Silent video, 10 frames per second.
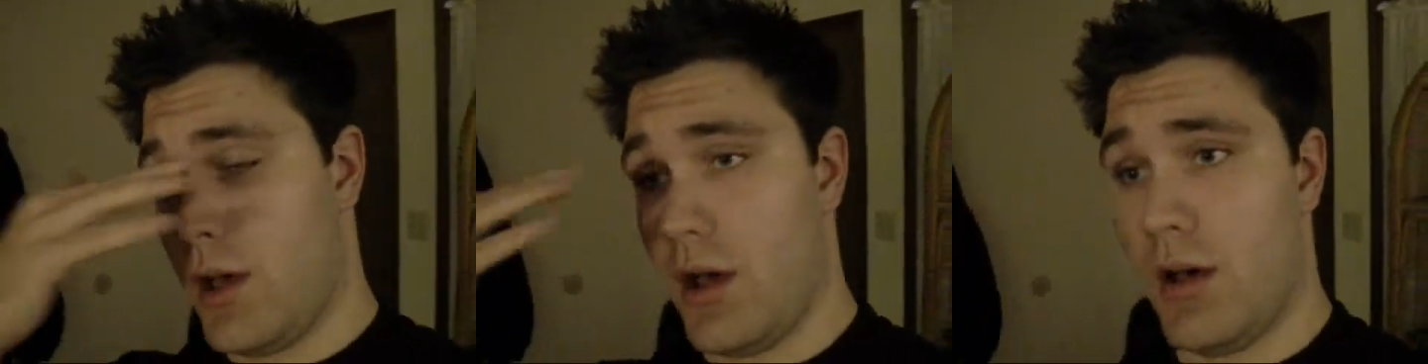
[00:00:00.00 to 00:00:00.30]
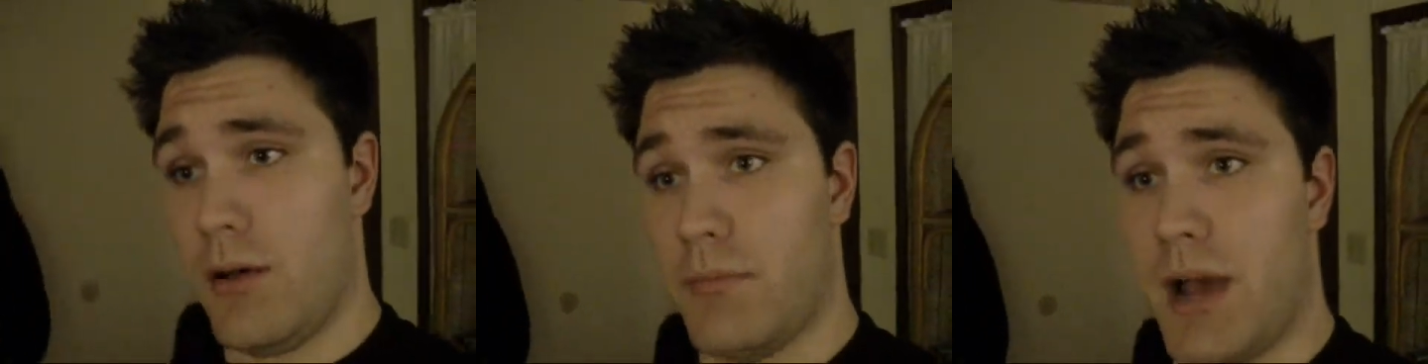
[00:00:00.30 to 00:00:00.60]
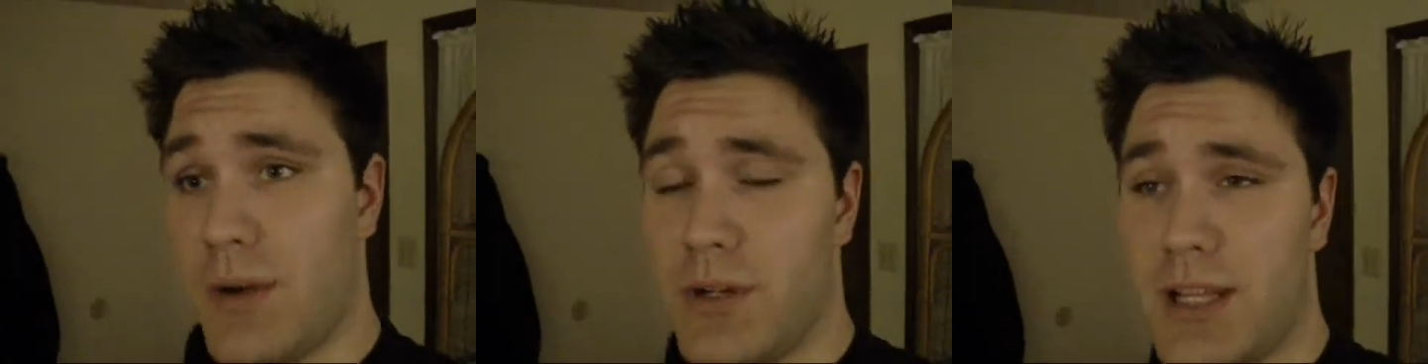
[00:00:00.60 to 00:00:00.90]

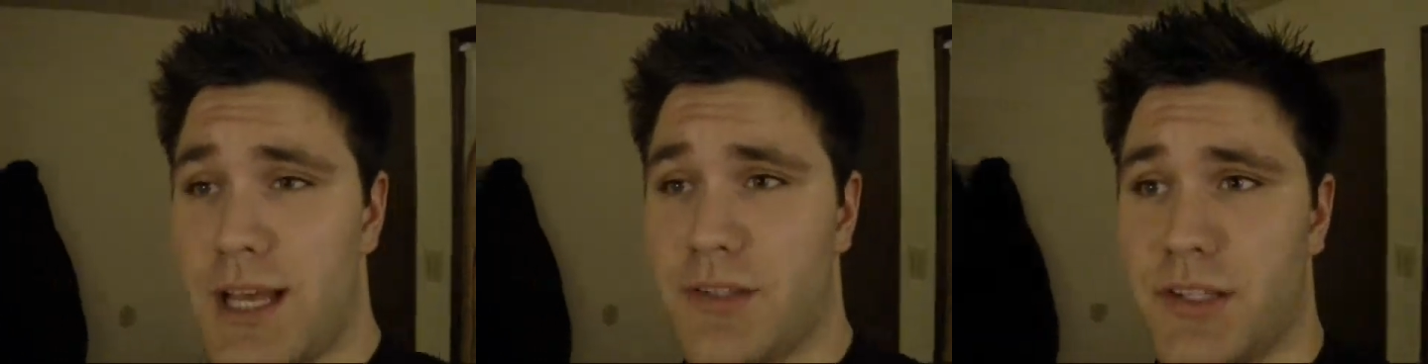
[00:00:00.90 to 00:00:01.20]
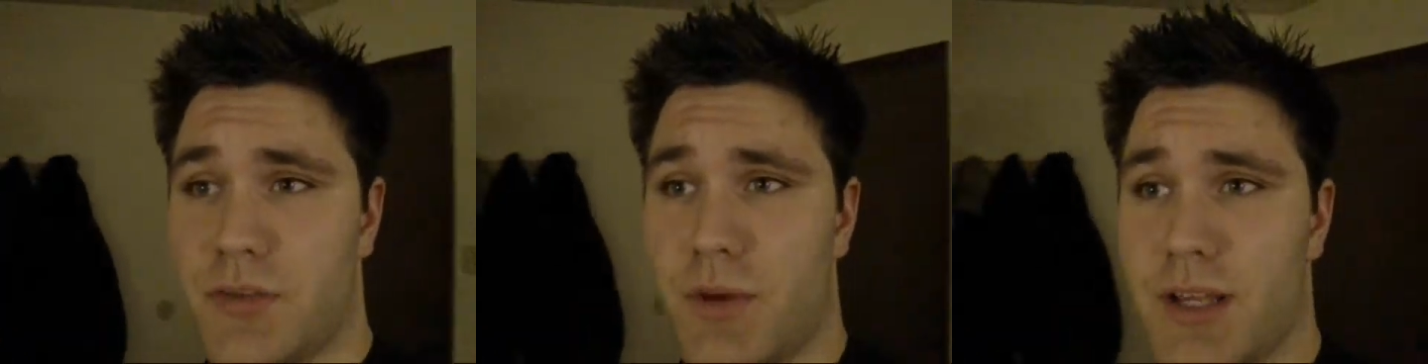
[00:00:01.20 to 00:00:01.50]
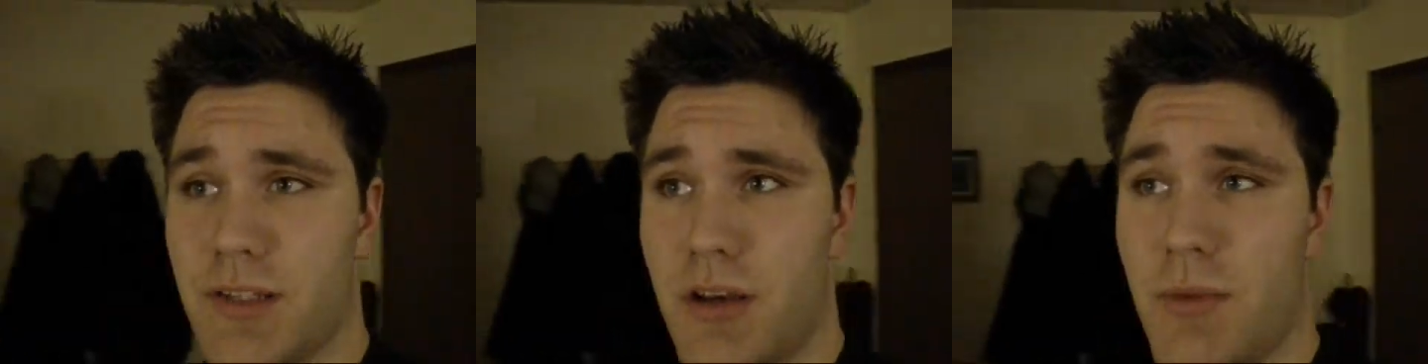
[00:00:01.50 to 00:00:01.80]
I realized this when
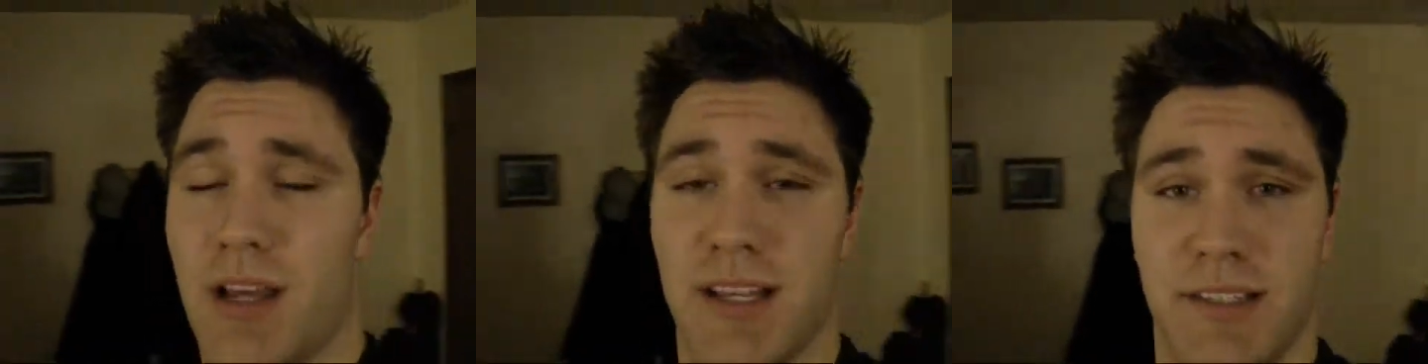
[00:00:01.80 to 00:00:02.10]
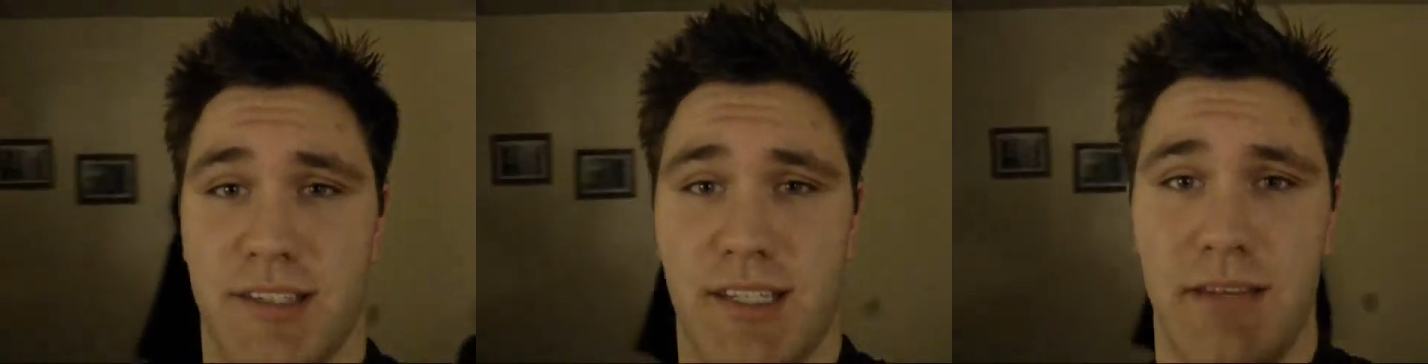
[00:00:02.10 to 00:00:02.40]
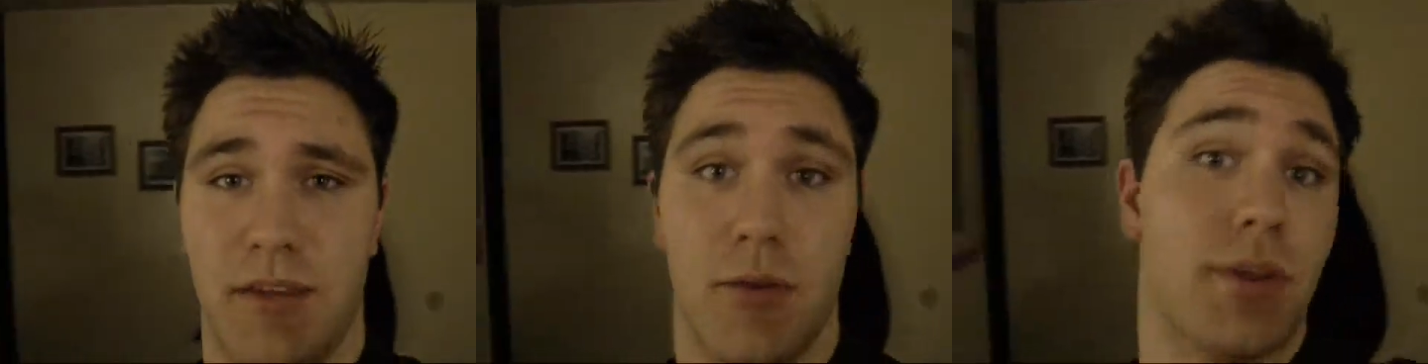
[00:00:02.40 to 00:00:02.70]
I saw my cousin
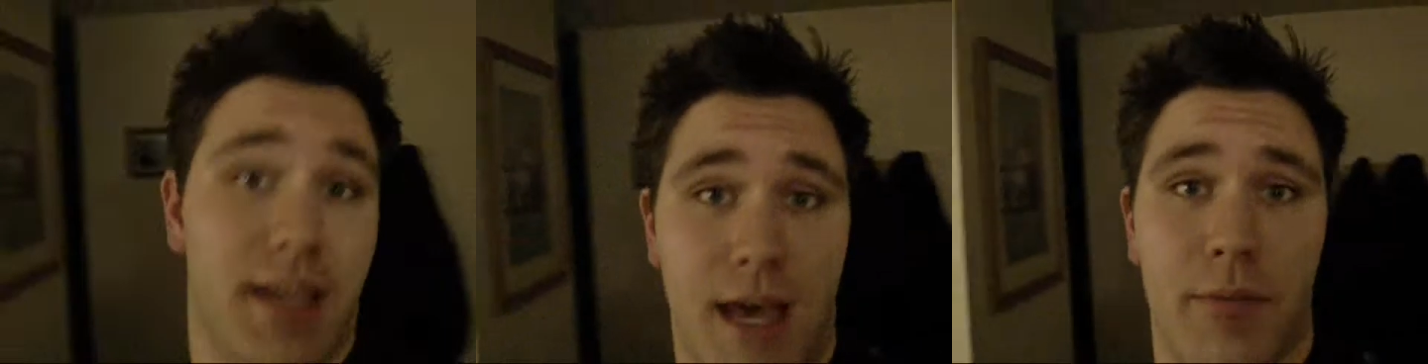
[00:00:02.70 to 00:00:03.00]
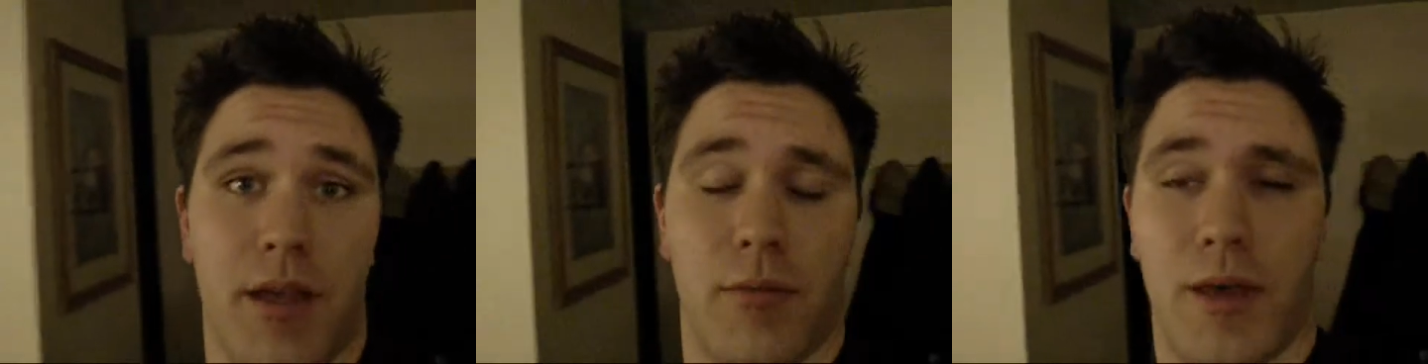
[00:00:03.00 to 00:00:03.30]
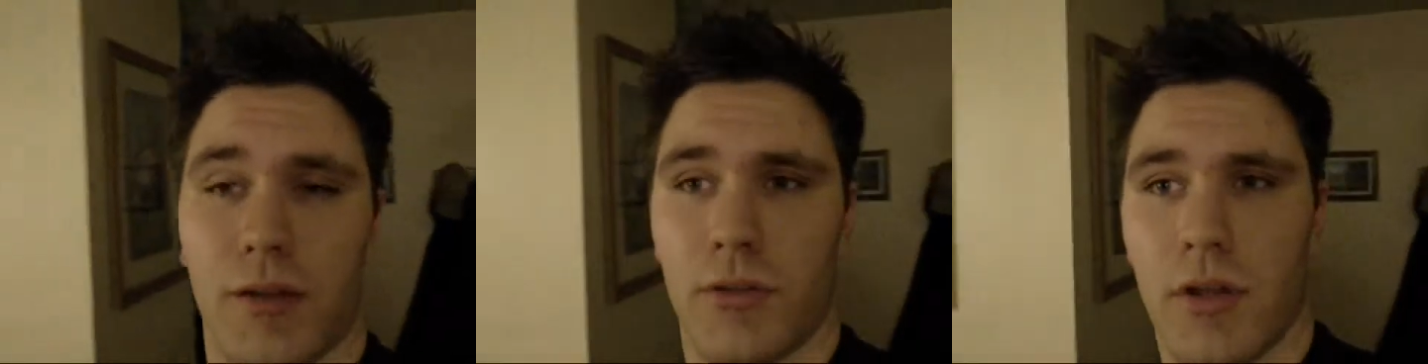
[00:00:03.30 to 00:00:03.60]
Stevie, the one that got me into
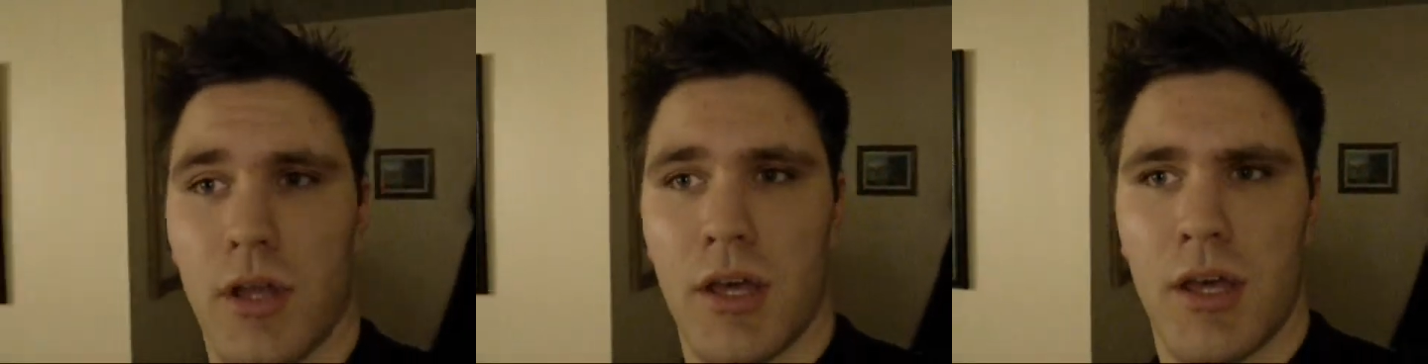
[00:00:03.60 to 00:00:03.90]
metal.